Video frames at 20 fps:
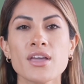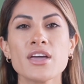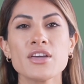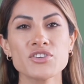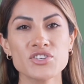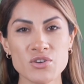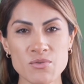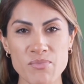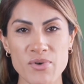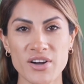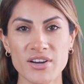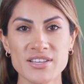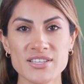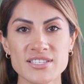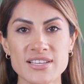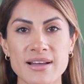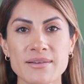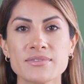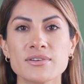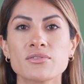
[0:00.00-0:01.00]
Injured
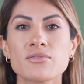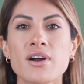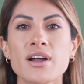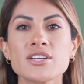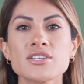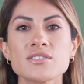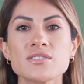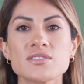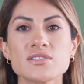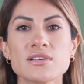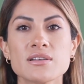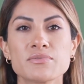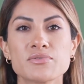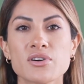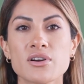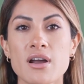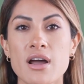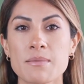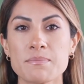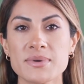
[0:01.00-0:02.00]
parties have the right to sue
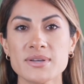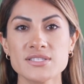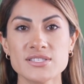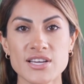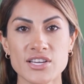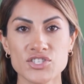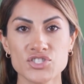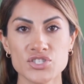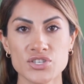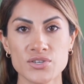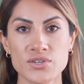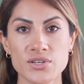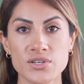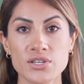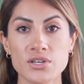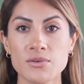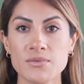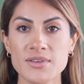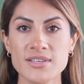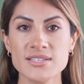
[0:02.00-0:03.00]
for compensation,
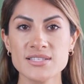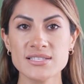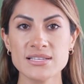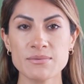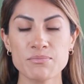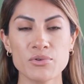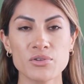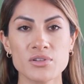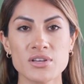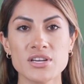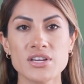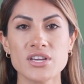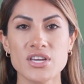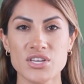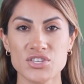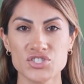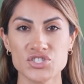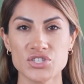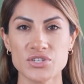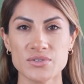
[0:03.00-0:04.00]
known as civil
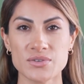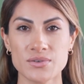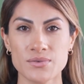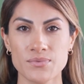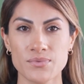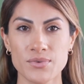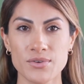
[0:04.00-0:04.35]
litigation.